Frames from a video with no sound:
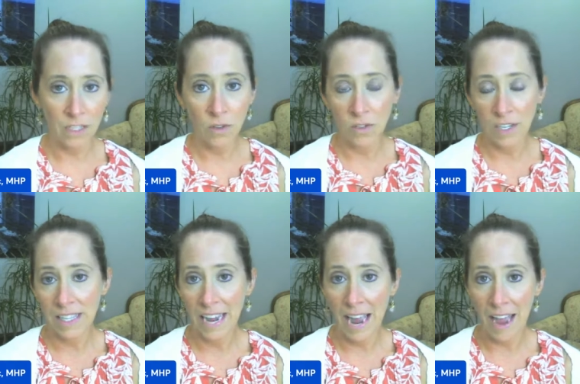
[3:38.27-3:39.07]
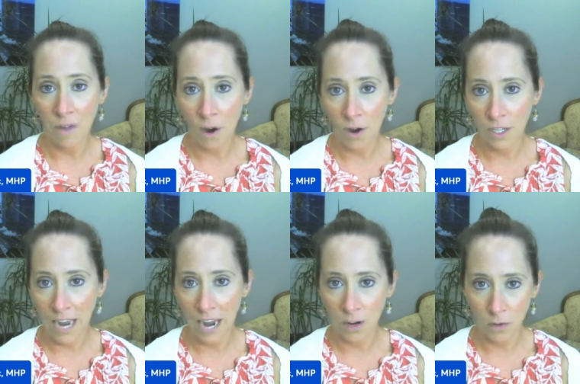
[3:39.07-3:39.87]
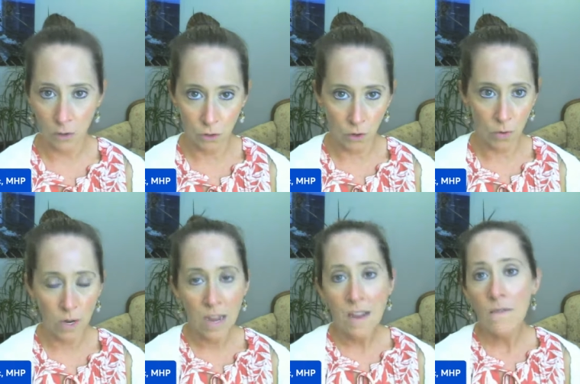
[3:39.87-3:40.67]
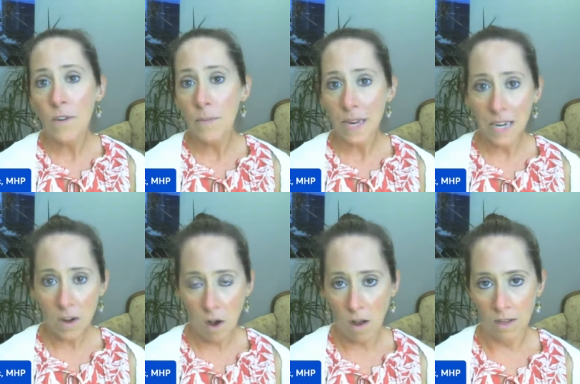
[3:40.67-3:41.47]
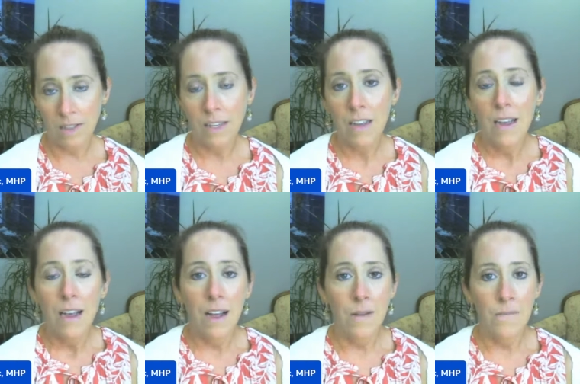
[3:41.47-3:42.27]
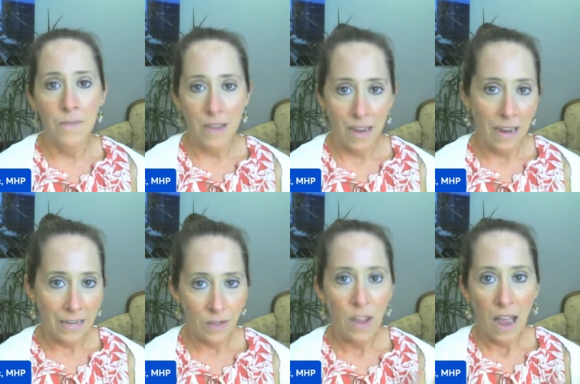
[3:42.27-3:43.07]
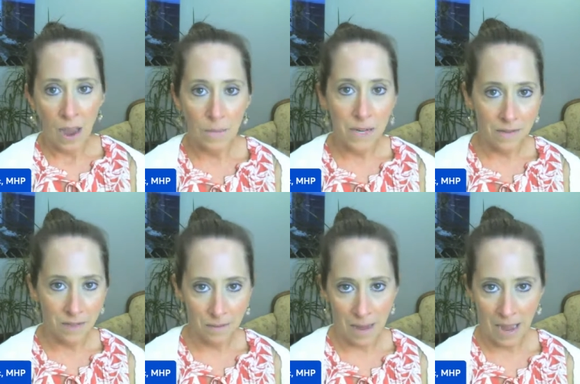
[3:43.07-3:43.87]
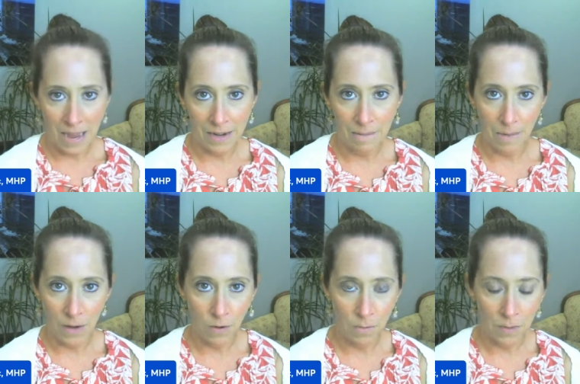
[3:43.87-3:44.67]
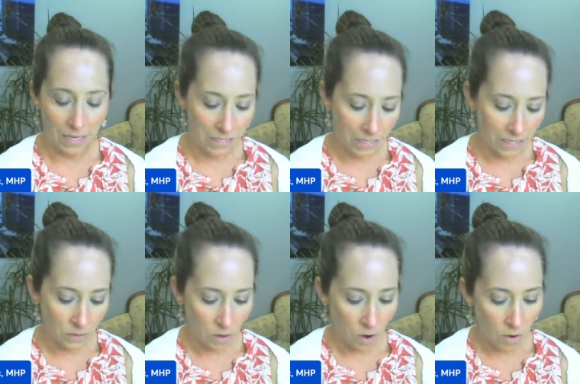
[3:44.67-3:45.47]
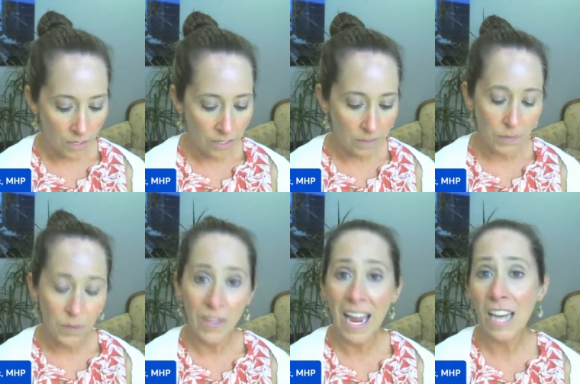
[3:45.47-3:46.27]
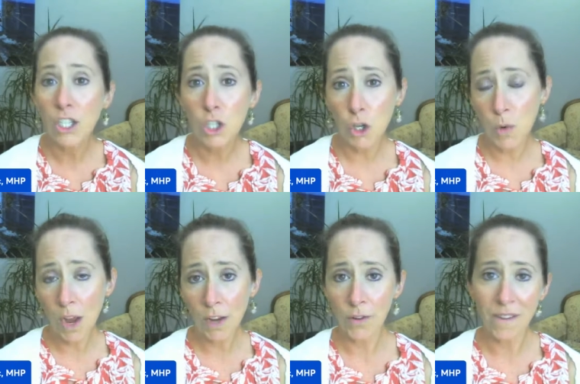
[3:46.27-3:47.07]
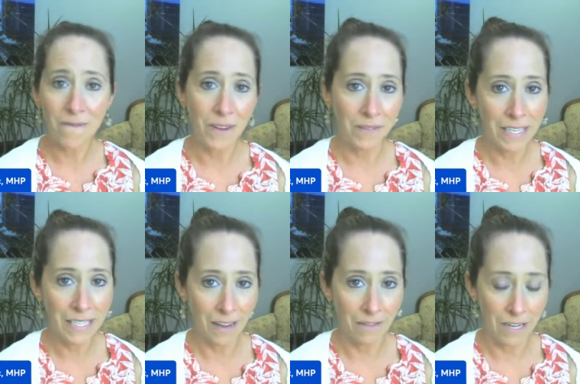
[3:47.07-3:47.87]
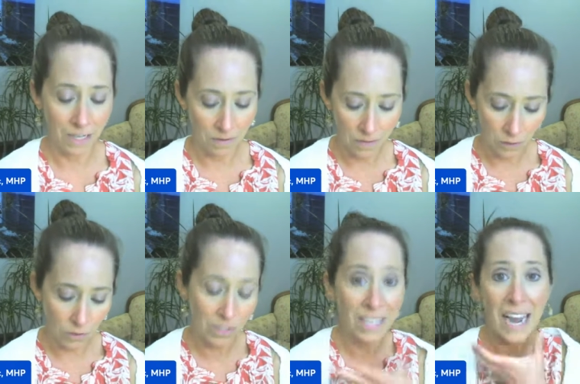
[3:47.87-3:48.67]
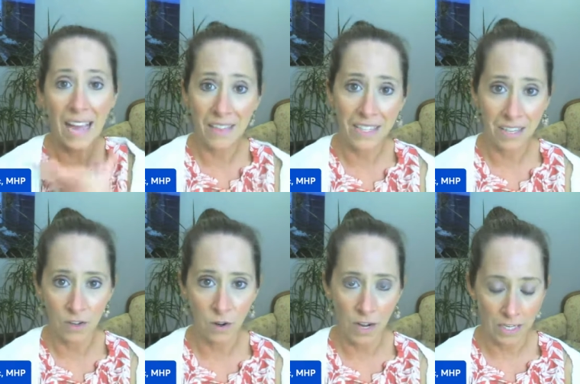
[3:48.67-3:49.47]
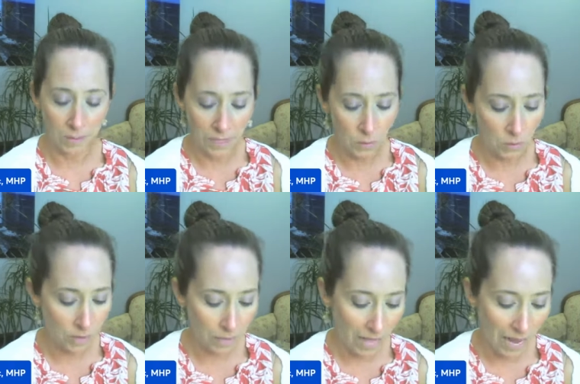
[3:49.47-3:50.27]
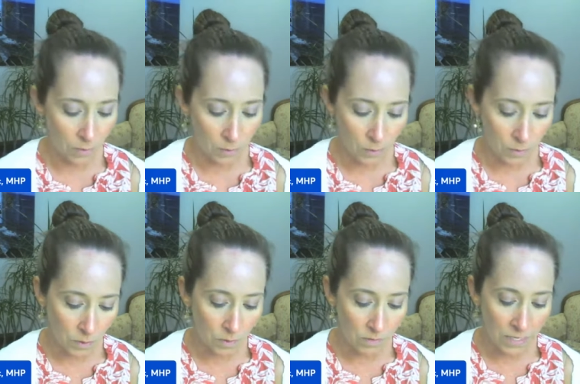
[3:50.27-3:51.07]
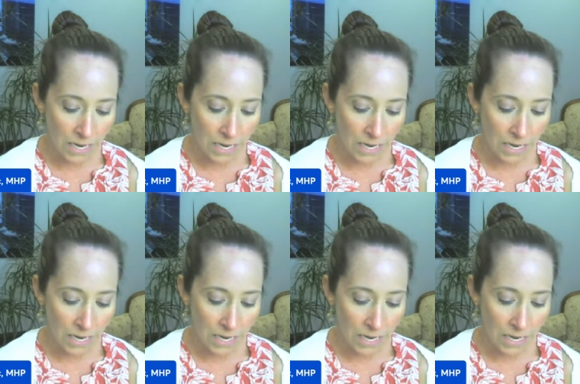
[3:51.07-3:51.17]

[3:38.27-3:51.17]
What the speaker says: So did they have heart attack or stroke from any cause? And how many of them had microplastics in their arteries? So they had 257 individuals that had these endarterectomies where the plaque was removed.